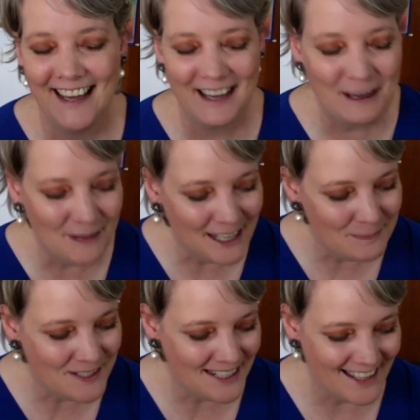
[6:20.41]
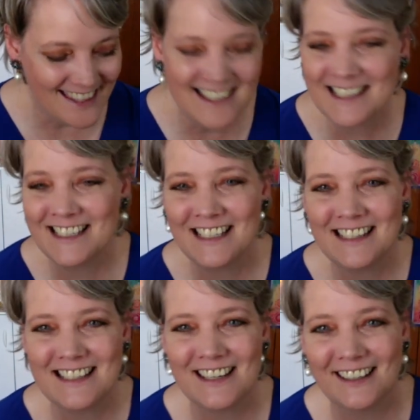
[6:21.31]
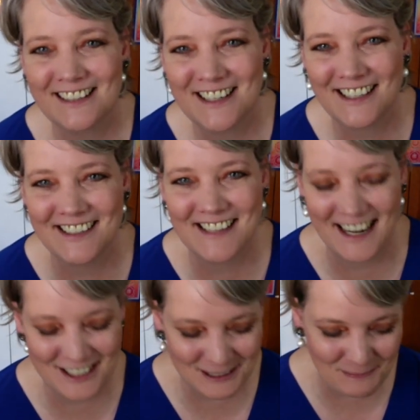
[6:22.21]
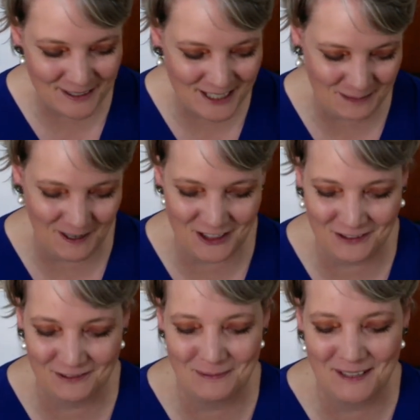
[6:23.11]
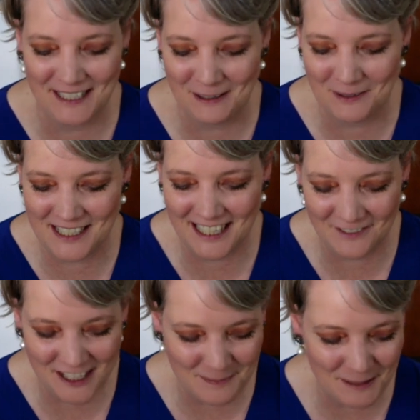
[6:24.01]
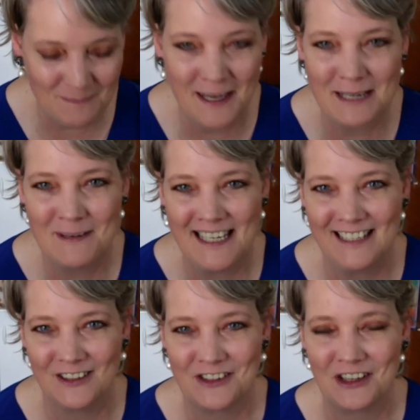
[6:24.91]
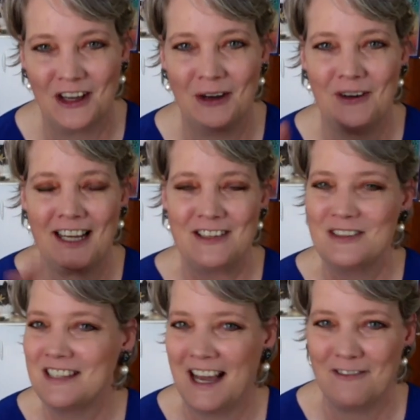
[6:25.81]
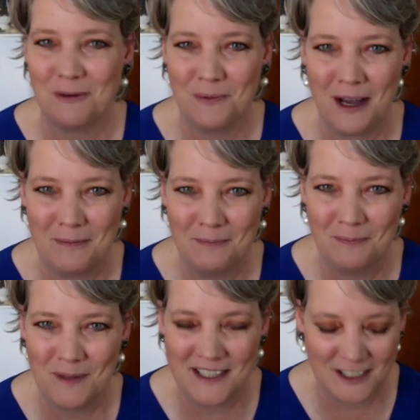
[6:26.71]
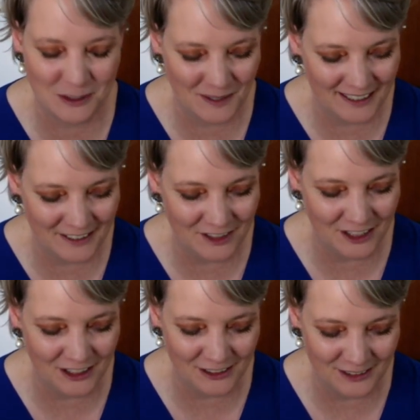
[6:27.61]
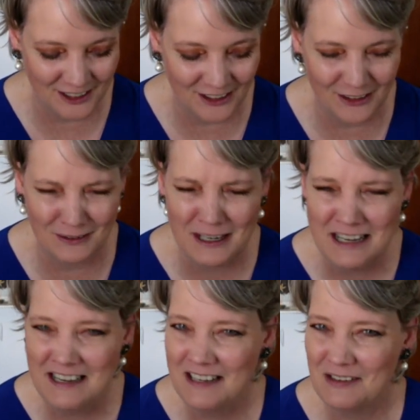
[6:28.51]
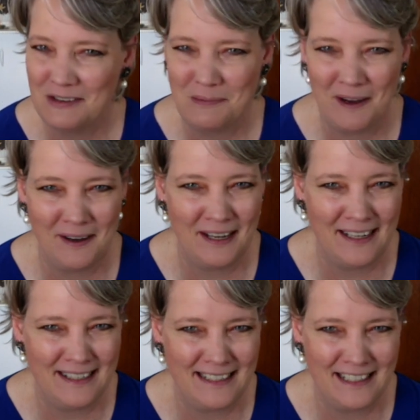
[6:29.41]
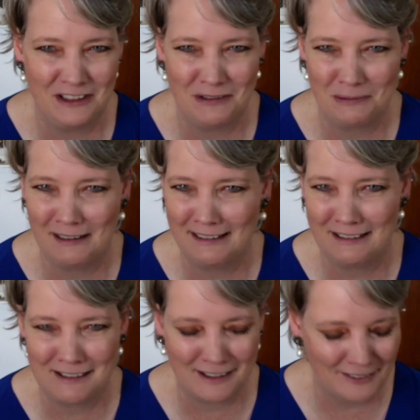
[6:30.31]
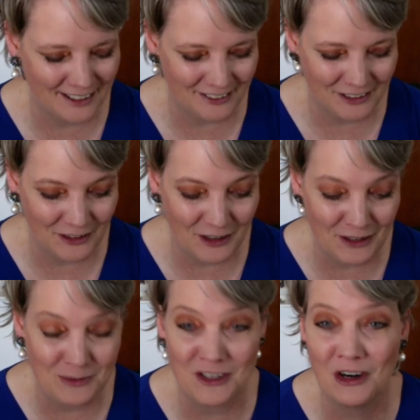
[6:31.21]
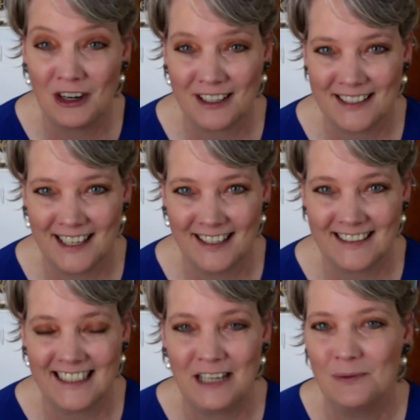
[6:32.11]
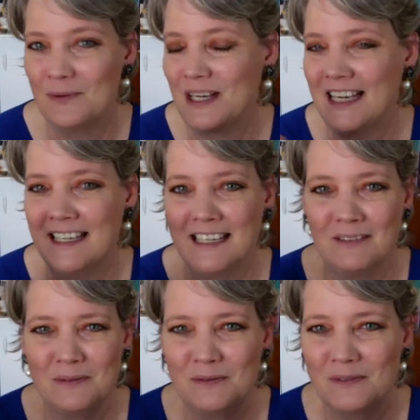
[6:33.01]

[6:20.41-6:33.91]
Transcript: Am I upset? This this knowledge shell is actually pretty special for me. It was given to me many, many years ago, and I used to have a web business when I lived in Colorado. This was about eighteen, twenty years ago, I don't know. And it was an architect, and he he